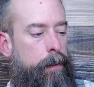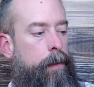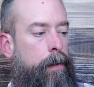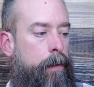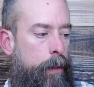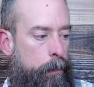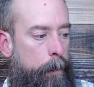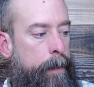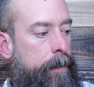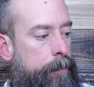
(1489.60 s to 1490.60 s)
We will
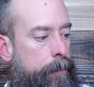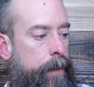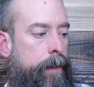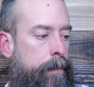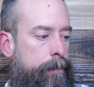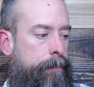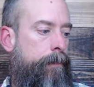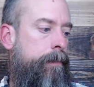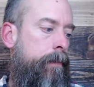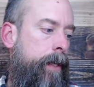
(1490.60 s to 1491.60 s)
be offended
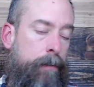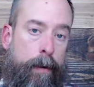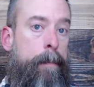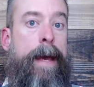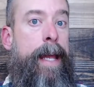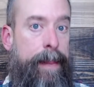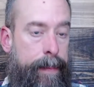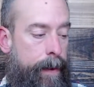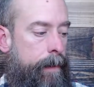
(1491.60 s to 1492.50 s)
and remain there.